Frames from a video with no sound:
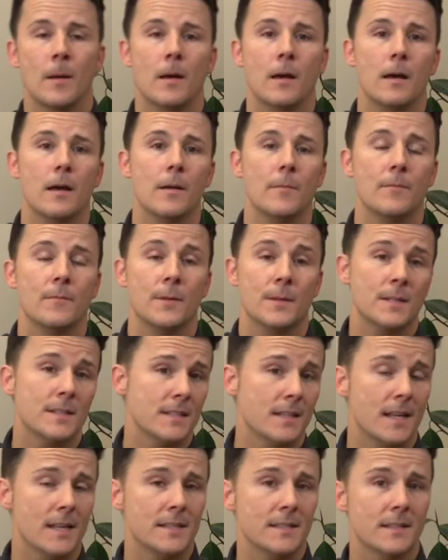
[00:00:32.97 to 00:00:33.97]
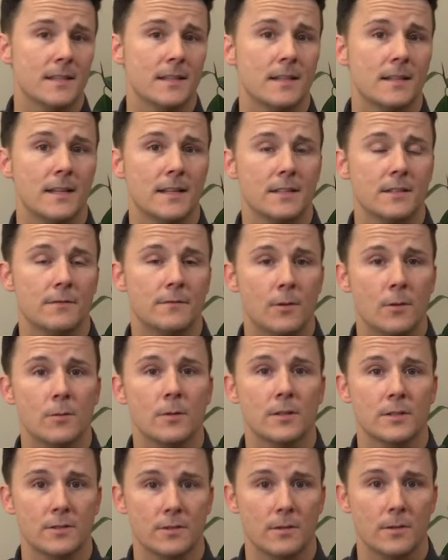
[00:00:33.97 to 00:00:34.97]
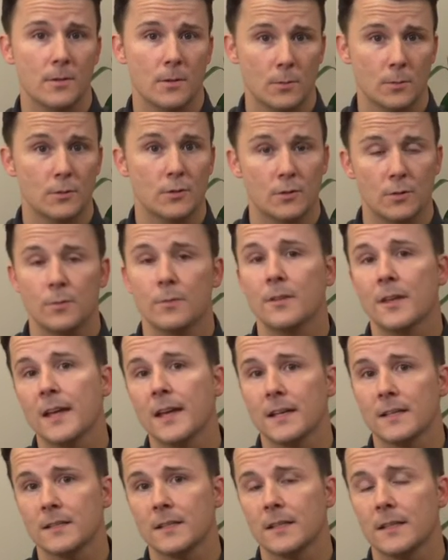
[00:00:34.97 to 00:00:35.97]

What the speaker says: For this lesson, I'd like to focus on those two things.